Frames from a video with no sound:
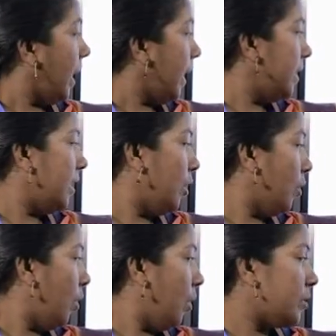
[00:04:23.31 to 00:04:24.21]
And
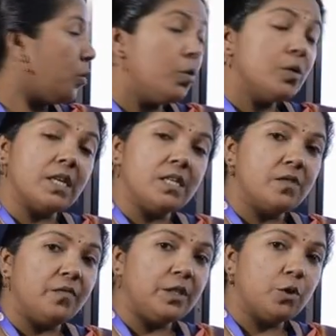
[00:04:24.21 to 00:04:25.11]
the
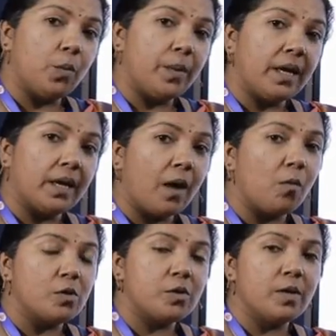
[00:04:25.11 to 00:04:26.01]
solutions which obey
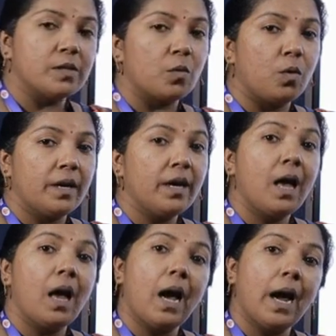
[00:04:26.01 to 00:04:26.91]
Raoult's law is called the
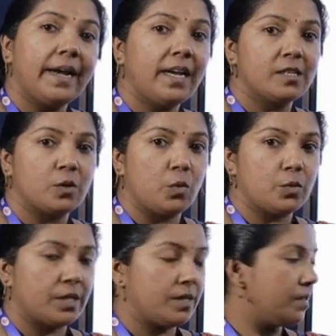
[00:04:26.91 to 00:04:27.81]
ideal
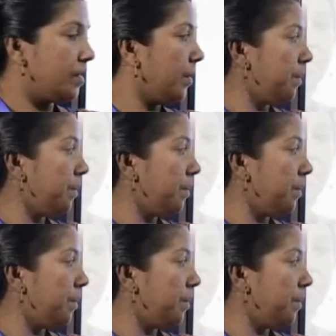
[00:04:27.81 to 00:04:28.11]
solutions.